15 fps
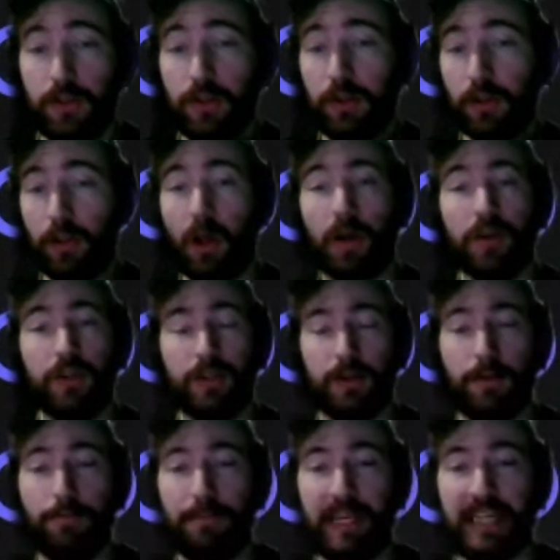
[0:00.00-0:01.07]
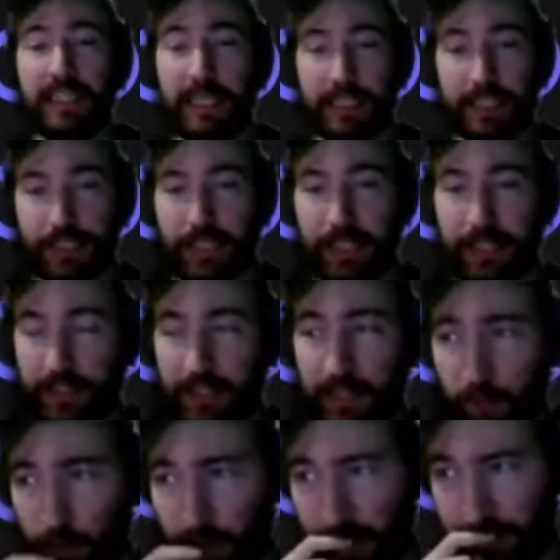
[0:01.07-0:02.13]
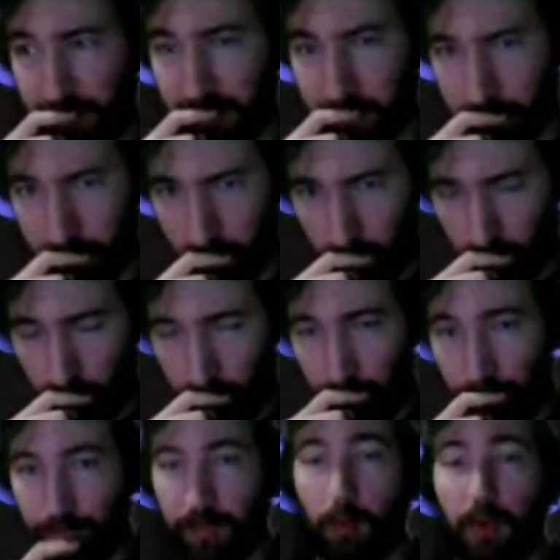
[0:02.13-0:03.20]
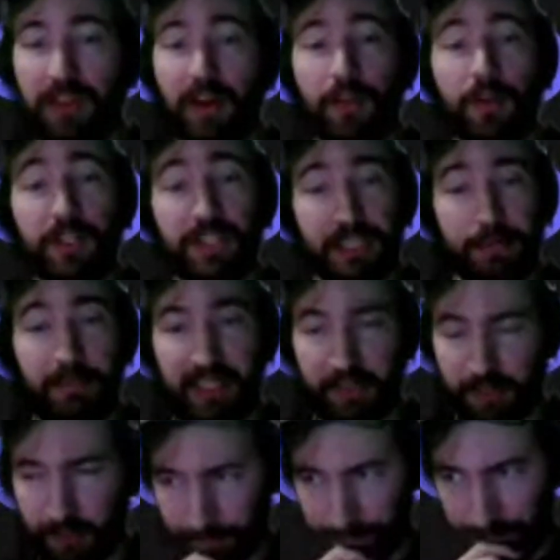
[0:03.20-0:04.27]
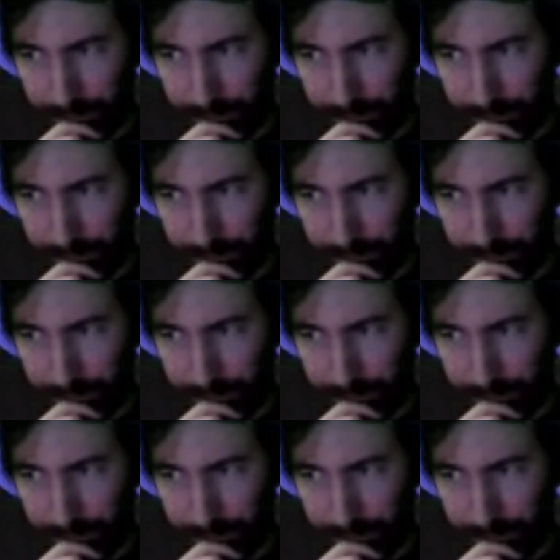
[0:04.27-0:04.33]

large big data sets that are crafted with other DePINs.